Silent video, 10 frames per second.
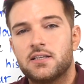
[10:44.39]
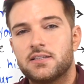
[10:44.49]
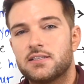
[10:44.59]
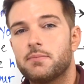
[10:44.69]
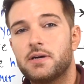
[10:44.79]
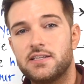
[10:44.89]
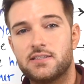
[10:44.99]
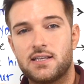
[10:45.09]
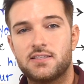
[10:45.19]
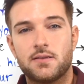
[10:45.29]
somebody
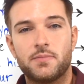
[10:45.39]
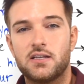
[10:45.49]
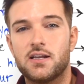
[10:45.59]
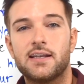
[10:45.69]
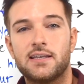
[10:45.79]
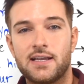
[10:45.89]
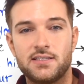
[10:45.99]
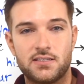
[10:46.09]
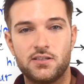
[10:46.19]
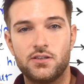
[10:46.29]
said something not
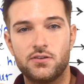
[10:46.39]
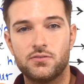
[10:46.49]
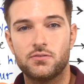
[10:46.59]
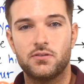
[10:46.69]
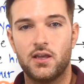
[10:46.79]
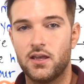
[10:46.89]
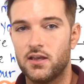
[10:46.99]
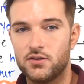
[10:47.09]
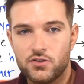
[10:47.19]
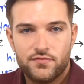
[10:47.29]
nice to you,
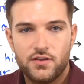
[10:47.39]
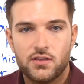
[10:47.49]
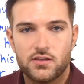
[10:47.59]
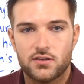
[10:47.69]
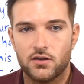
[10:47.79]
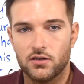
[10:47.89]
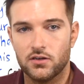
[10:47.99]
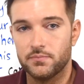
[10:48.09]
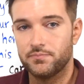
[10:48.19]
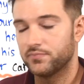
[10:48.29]
and your feelings are
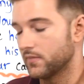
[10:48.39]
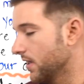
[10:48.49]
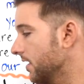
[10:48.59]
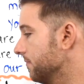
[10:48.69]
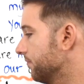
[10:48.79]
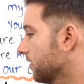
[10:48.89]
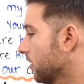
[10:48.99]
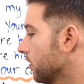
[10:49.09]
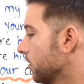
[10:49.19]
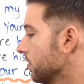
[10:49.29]
hurt, okay?
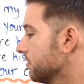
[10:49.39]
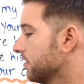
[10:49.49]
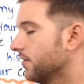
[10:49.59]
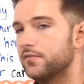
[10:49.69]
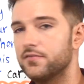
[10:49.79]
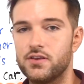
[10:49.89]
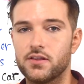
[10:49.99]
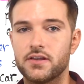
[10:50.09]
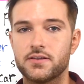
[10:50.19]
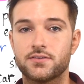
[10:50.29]
Hurt
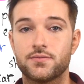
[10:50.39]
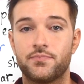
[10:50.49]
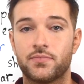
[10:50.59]
feelings.